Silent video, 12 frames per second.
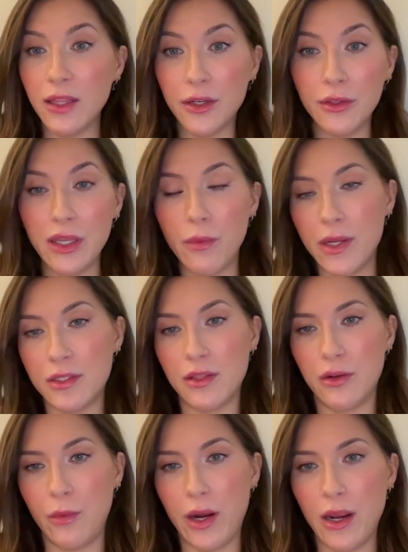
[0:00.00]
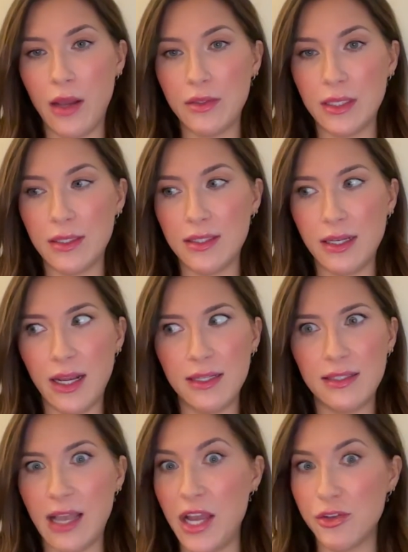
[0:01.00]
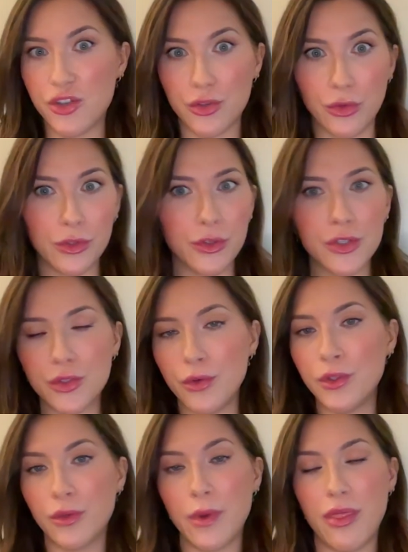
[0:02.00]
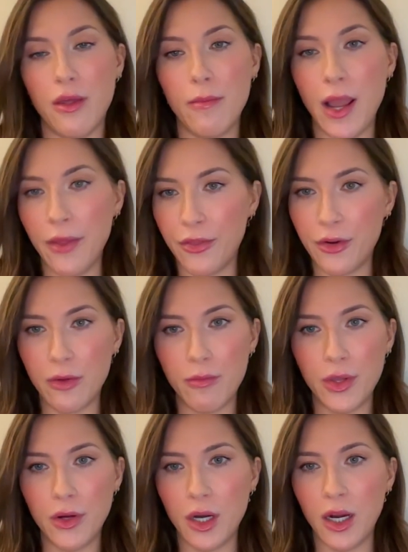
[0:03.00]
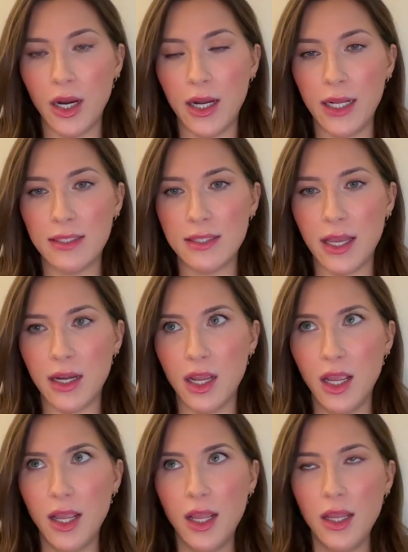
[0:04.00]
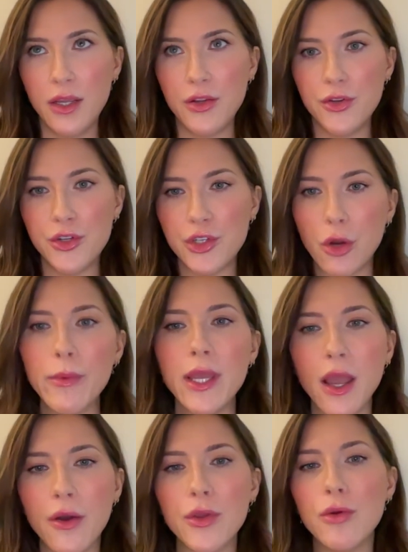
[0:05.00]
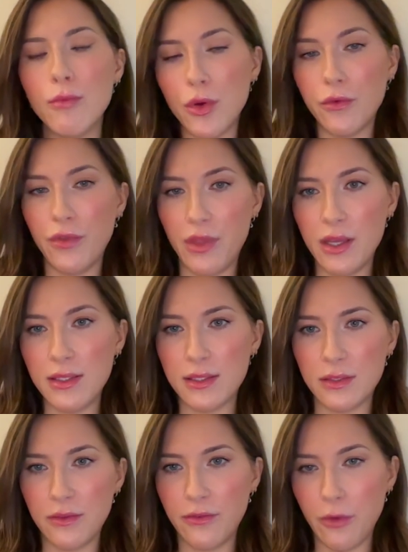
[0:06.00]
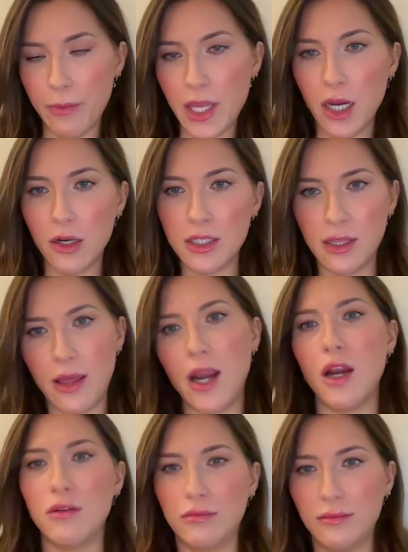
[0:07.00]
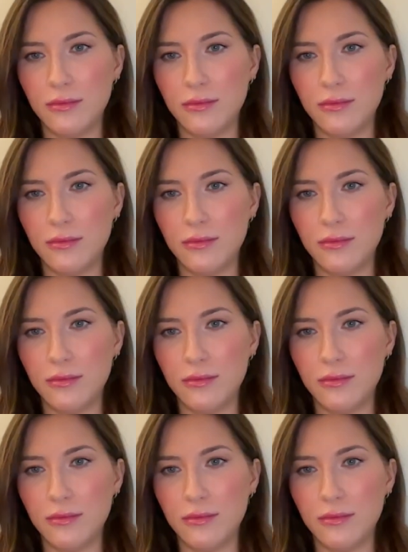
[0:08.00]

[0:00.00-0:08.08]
literally went to their warehouses and I sat shoulder to shoulder with them at their computer and I said, show me how you move this from here to there.